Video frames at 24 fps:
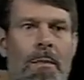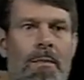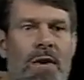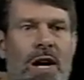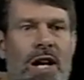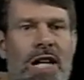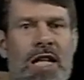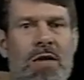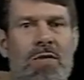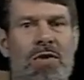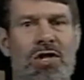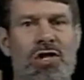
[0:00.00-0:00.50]

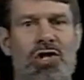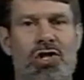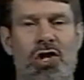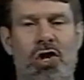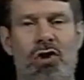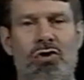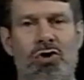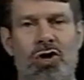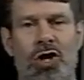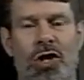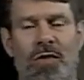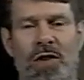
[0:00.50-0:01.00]
And he was
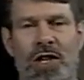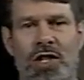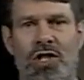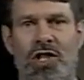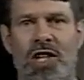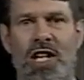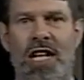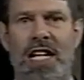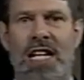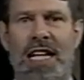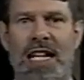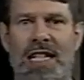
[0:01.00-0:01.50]
so nervous.
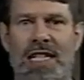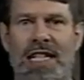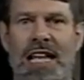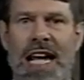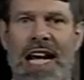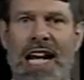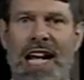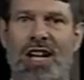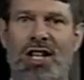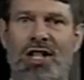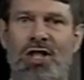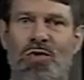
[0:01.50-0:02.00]
His
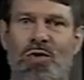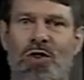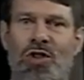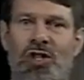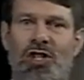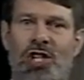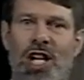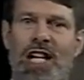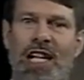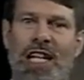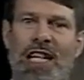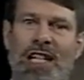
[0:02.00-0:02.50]
hands were
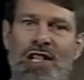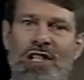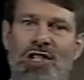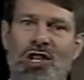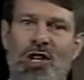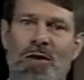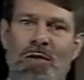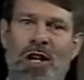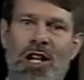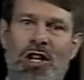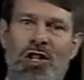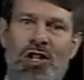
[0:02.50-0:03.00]
shaking
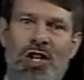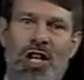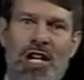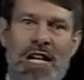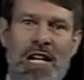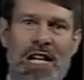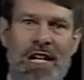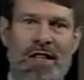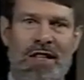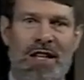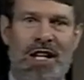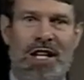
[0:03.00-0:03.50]
so much
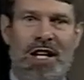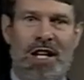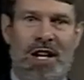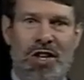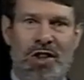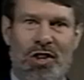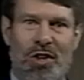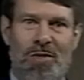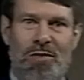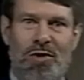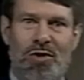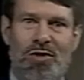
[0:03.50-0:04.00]
that
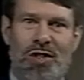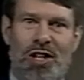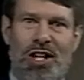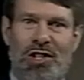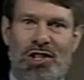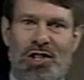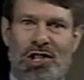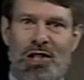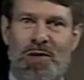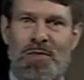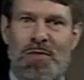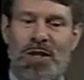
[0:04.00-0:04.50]
the moon
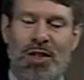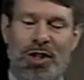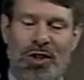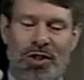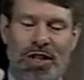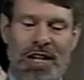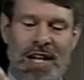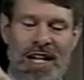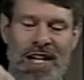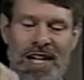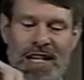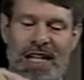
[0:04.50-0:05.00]
dust spilled,
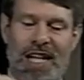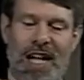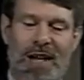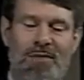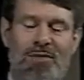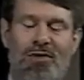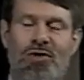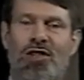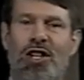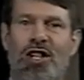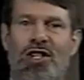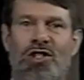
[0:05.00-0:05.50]
and he got
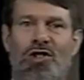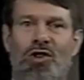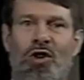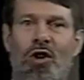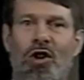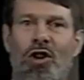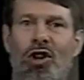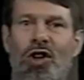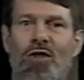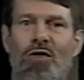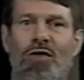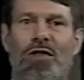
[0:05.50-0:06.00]
moon dust
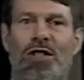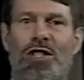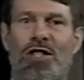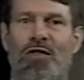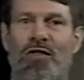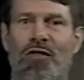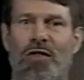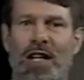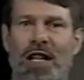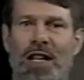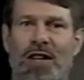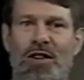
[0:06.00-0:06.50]
all over his
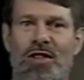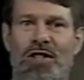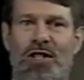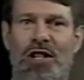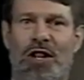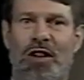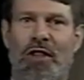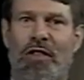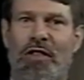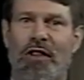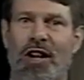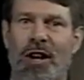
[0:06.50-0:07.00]
fingers
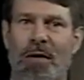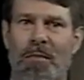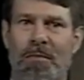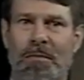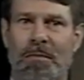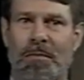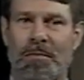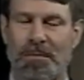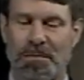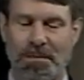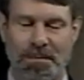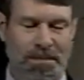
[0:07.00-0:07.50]
and thumb.
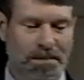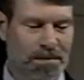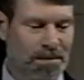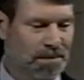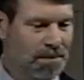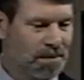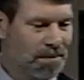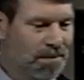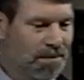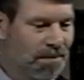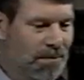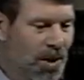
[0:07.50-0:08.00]

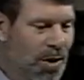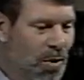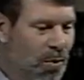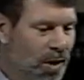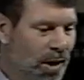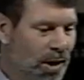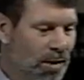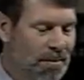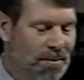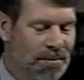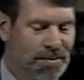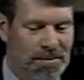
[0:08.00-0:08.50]

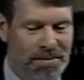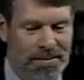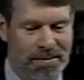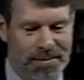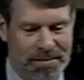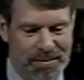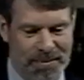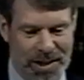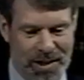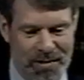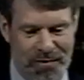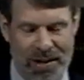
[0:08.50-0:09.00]
Well,
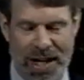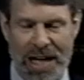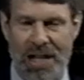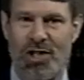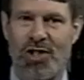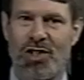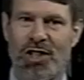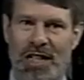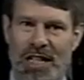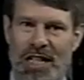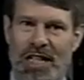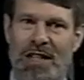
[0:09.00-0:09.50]

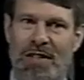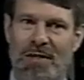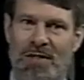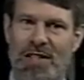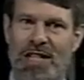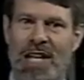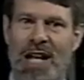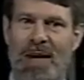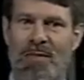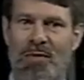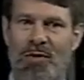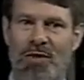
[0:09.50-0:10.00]
eventually the
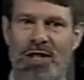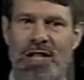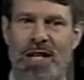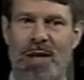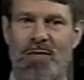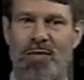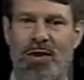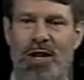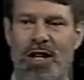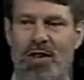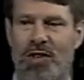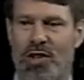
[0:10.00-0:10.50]
sample was
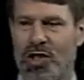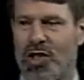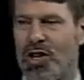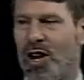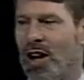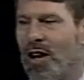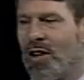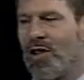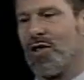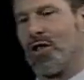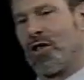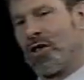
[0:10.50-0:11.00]
separated. The
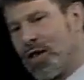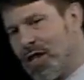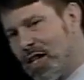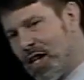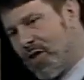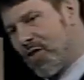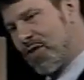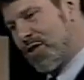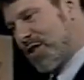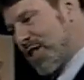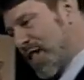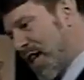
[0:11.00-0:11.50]
guard took the
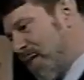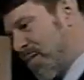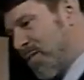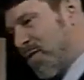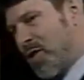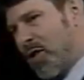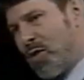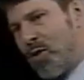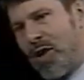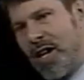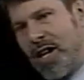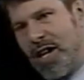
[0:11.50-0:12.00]
other
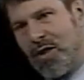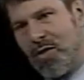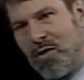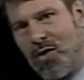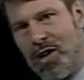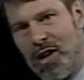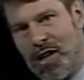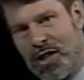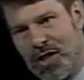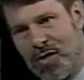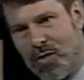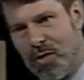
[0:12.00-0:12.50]
sample away and
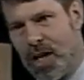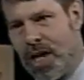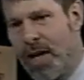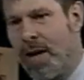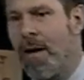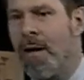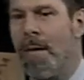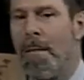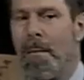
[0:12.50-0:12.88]
walked away.